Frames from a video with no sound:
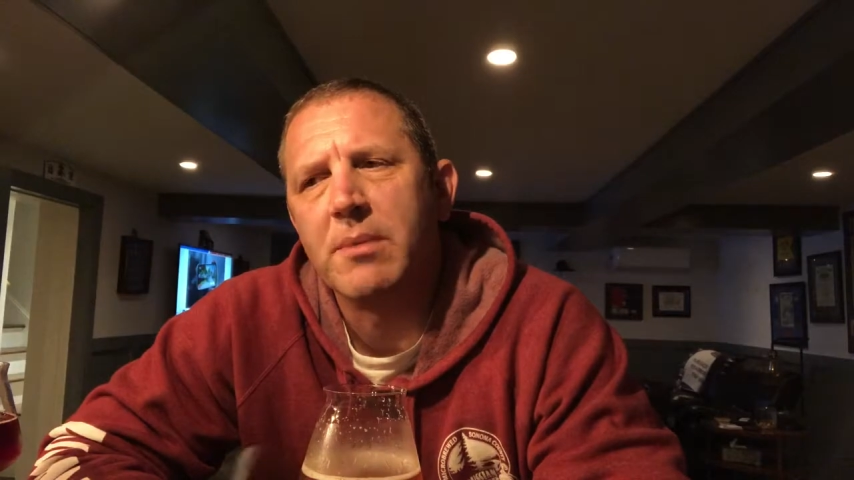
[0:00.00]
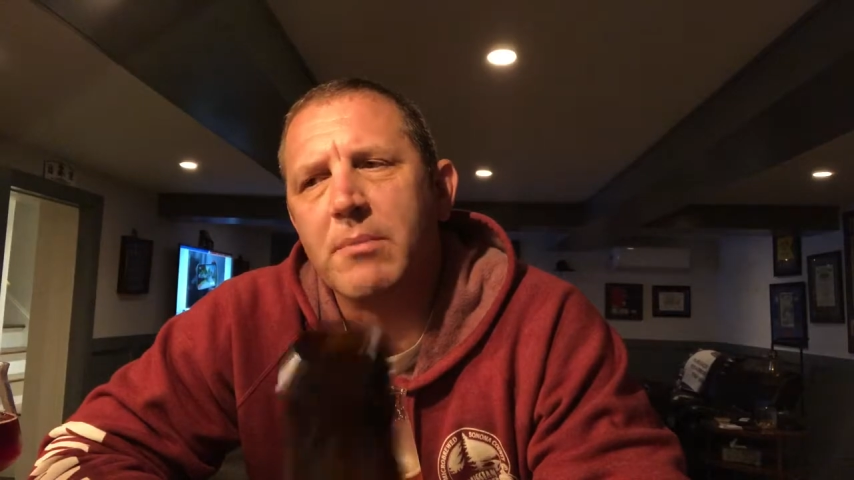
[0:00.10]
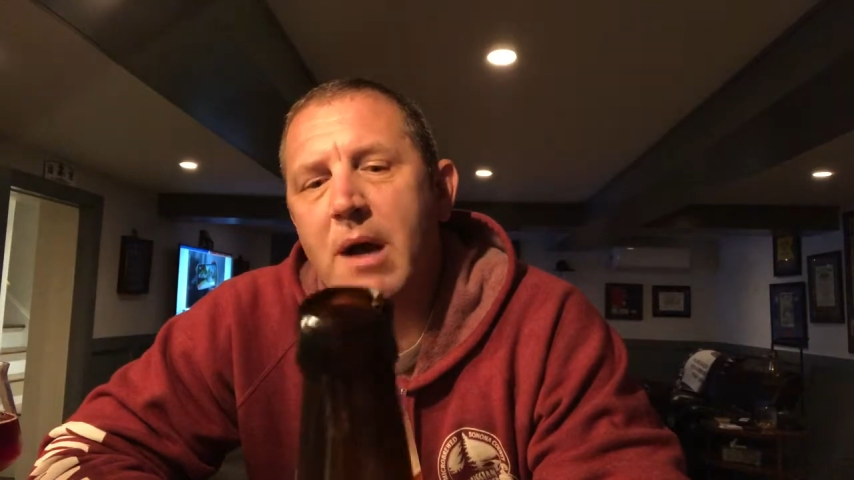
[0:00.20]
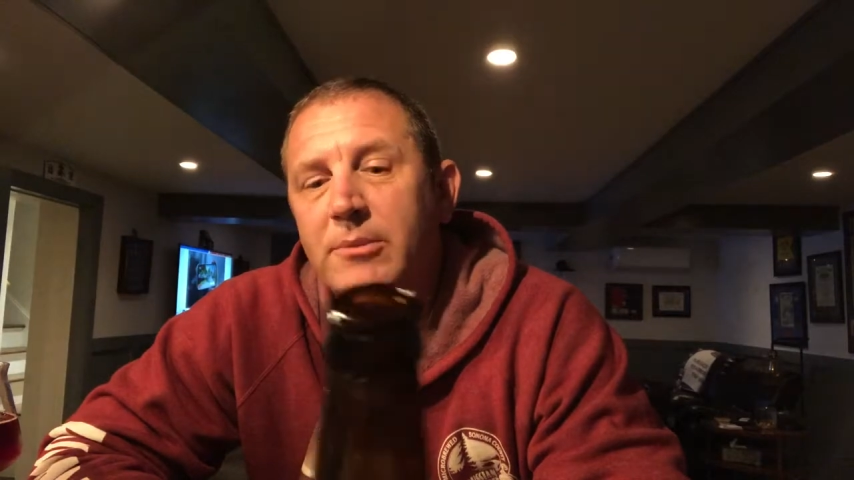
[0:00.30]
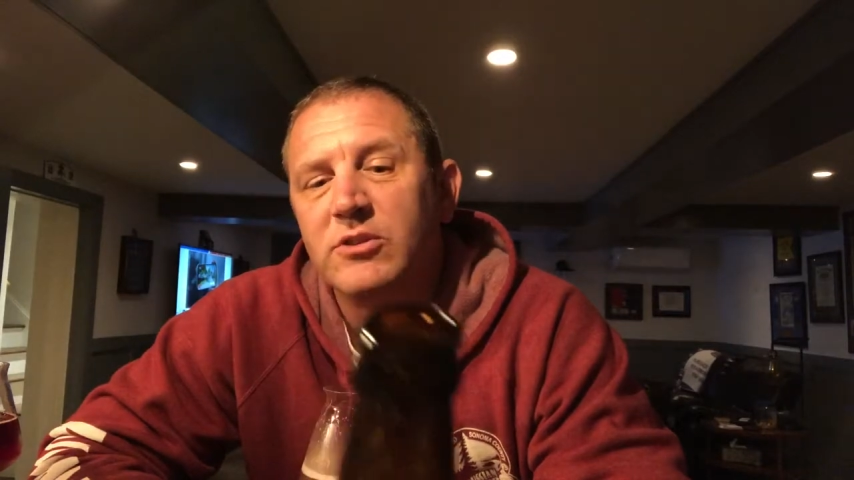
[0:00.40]

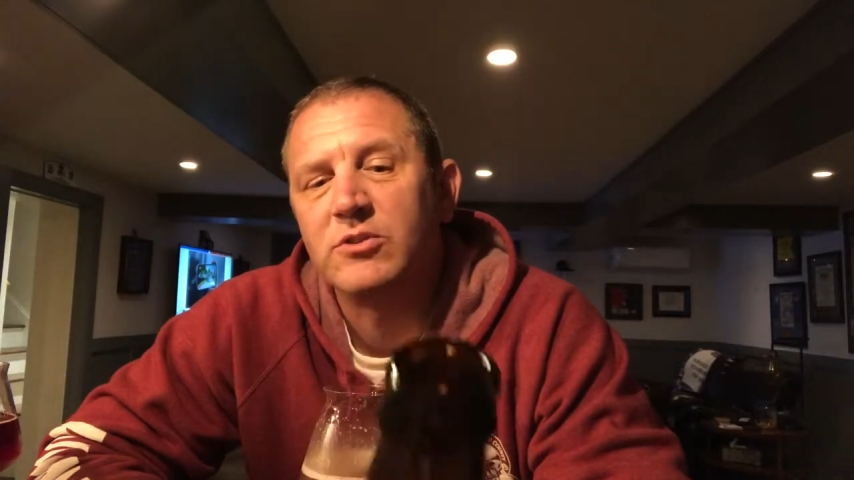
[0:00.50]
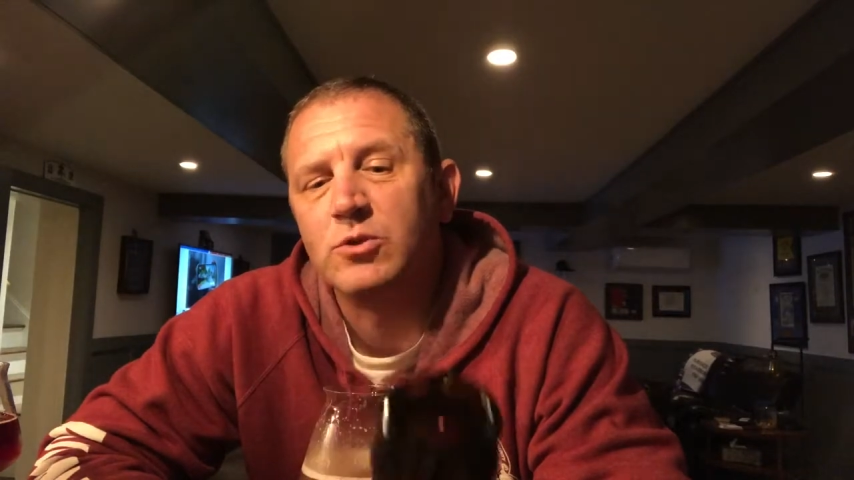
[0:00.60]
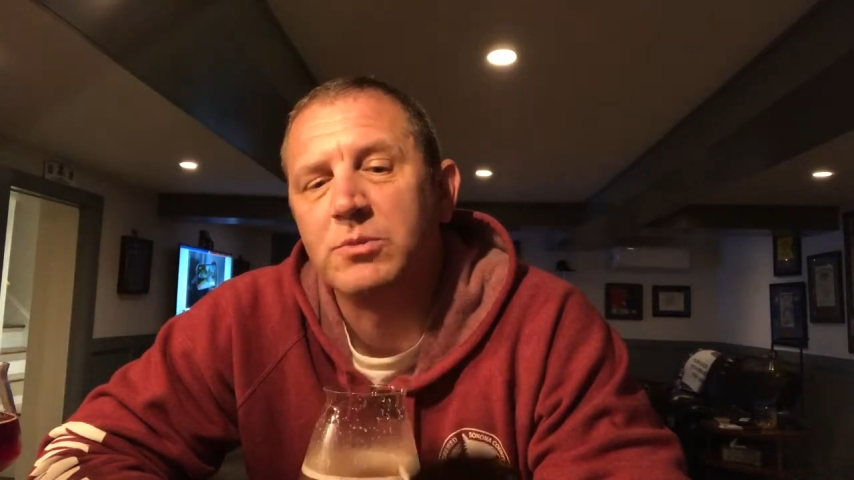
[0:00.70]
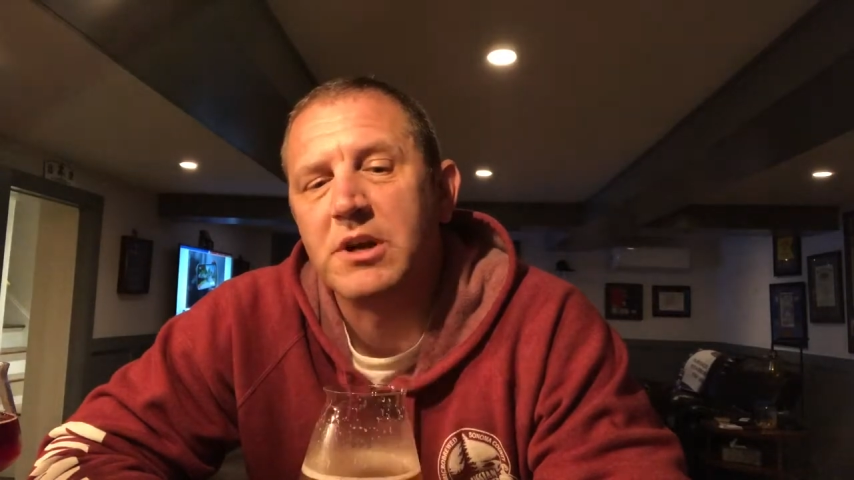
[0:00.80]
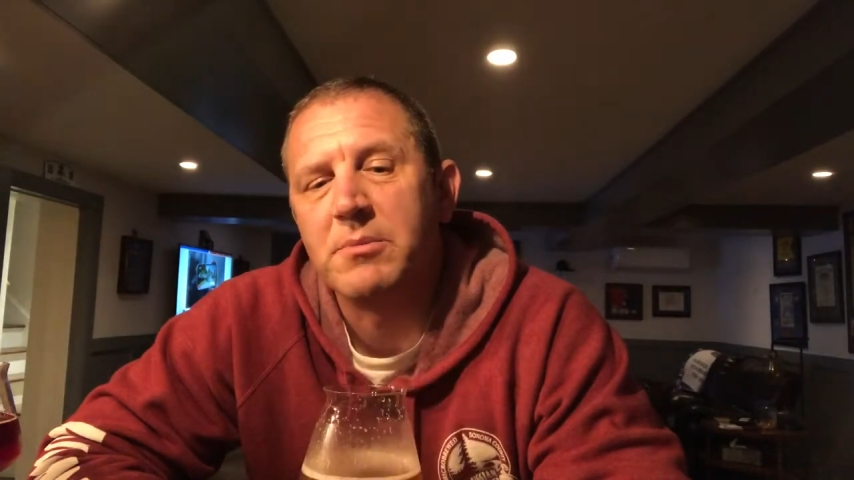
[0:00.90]
I'm, I'm
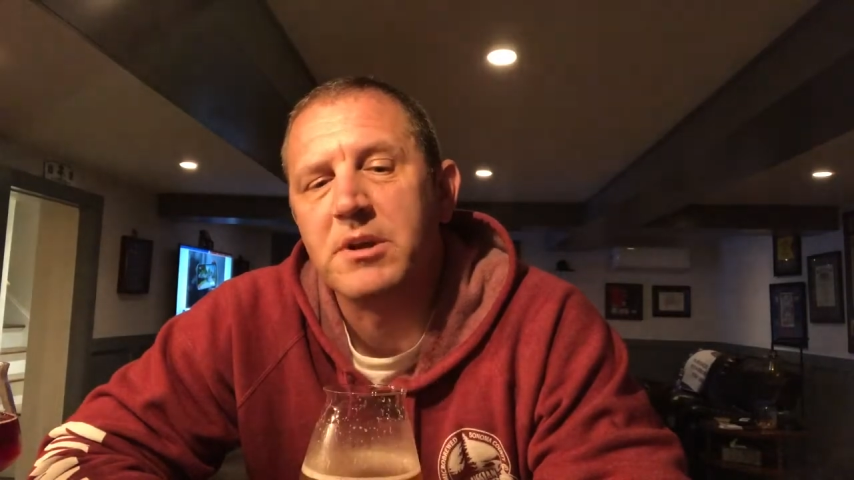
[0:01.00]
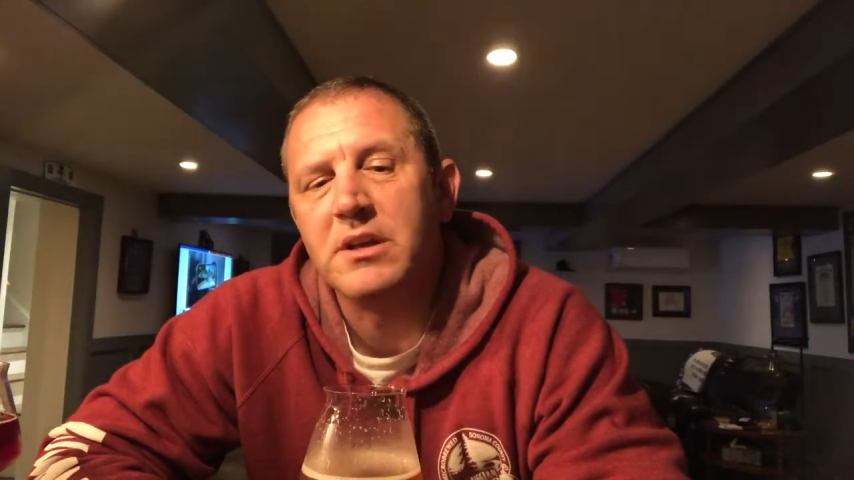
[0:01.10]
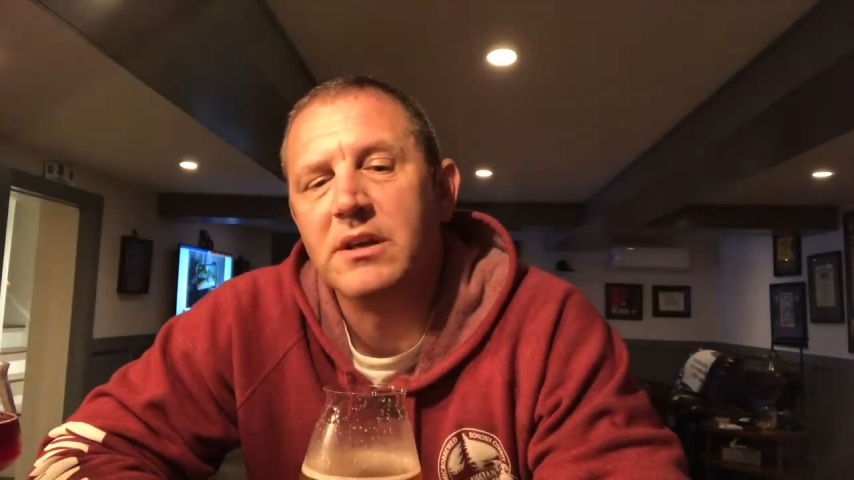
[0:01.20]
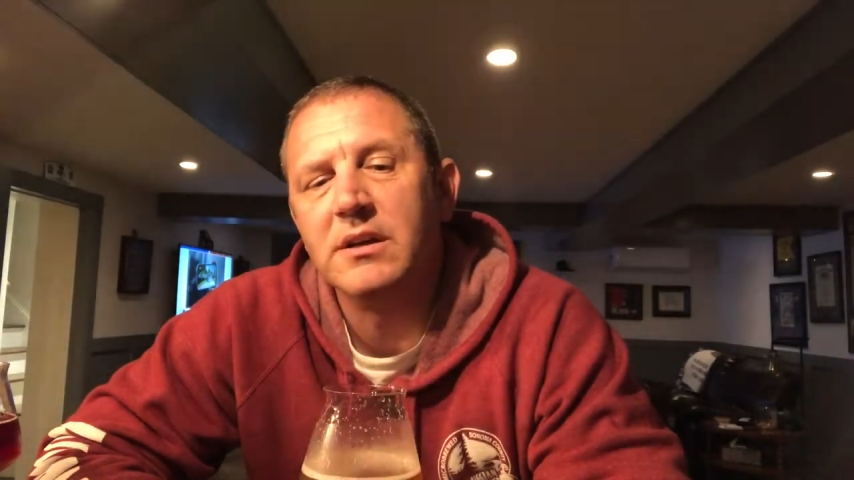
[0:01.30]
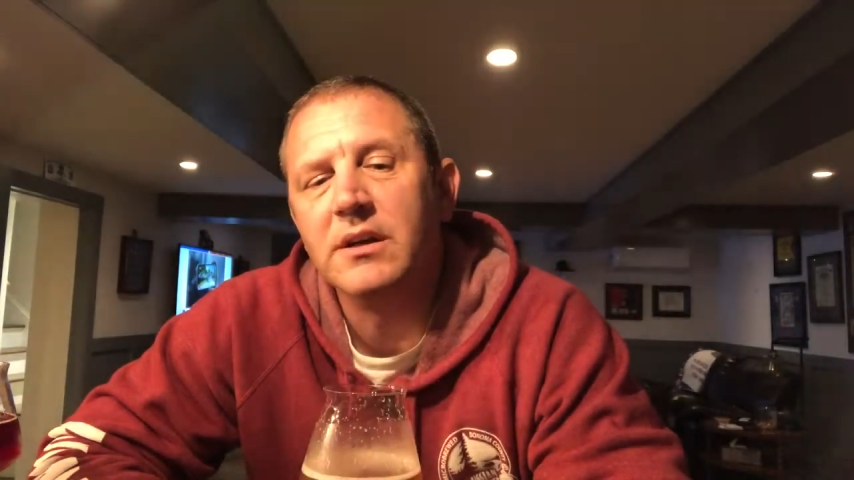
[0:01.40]
assuming I'm gonna
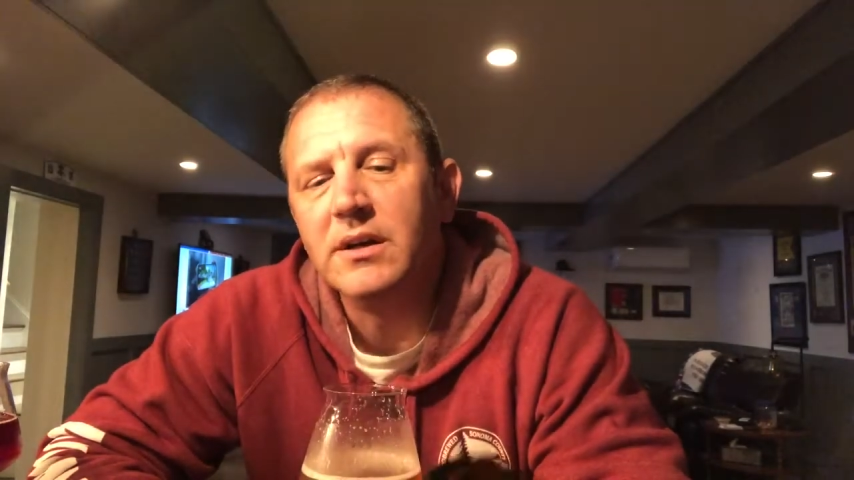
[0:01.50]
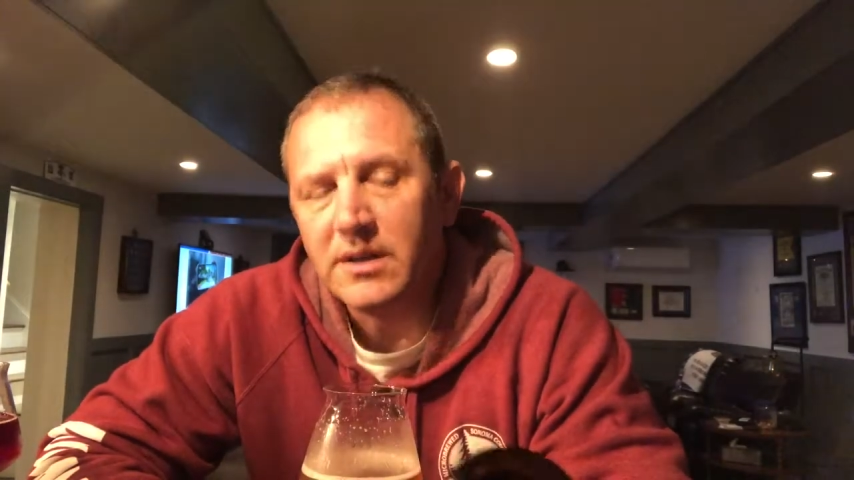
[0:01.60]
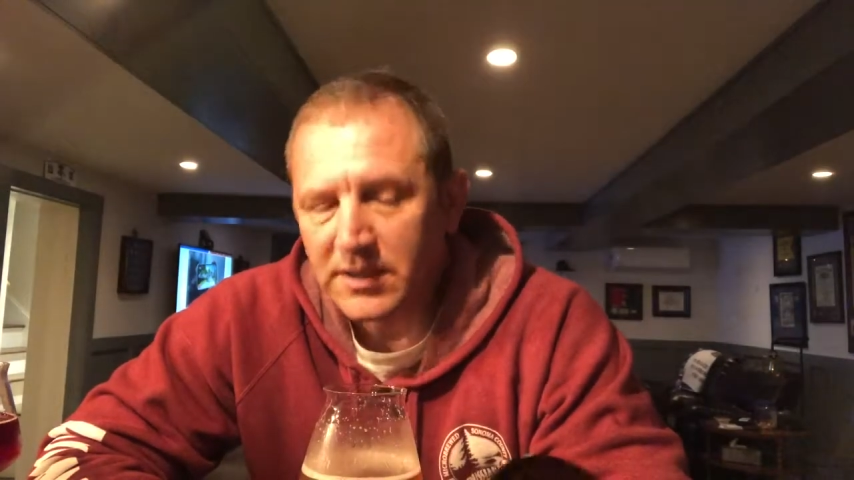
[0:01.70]
get a